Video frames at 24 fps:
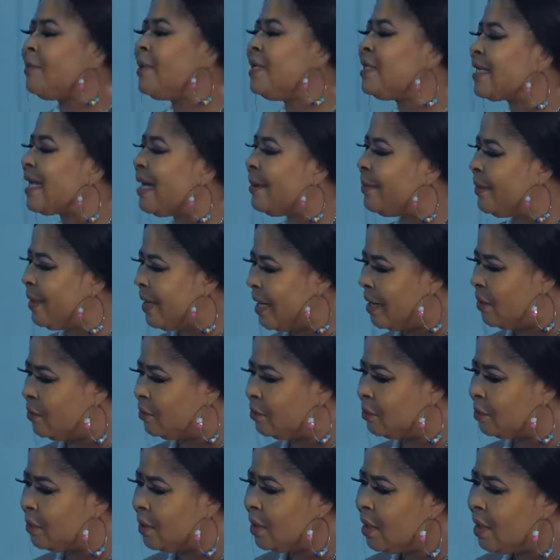Esa, please calm
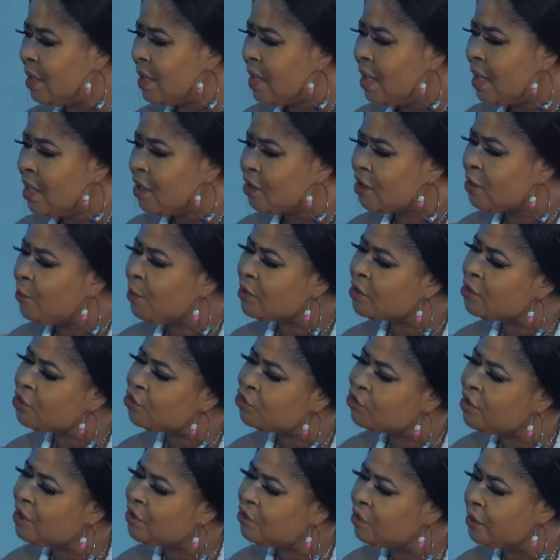down. She
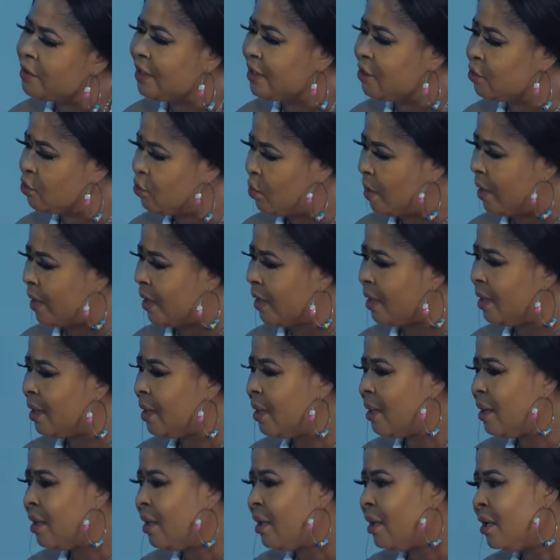mustn't treat you this way.
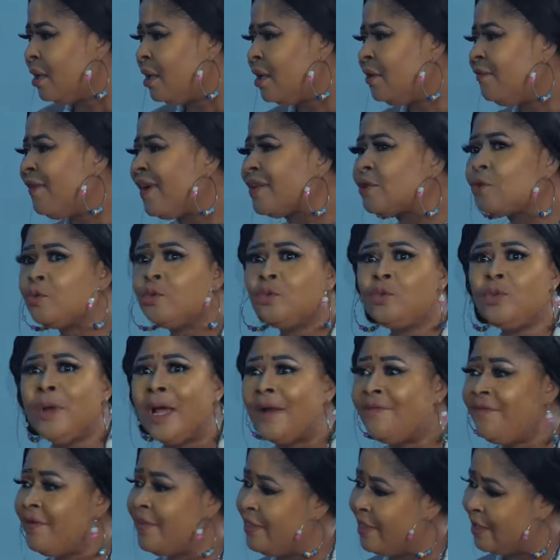In fact, we'll do
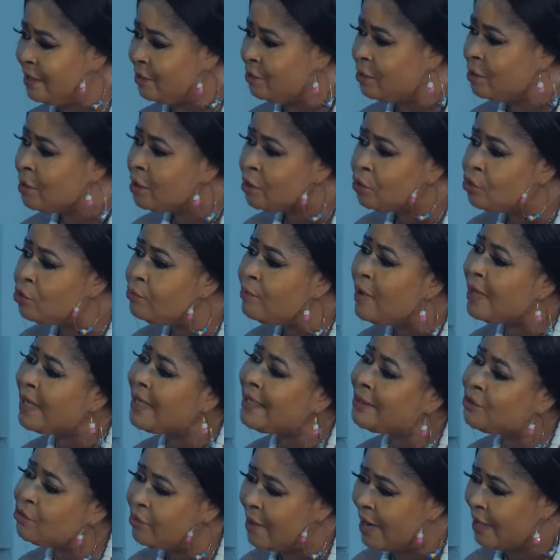everything to
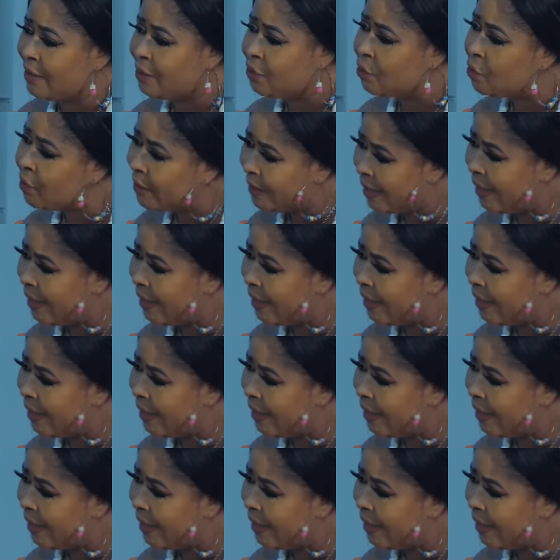make it right,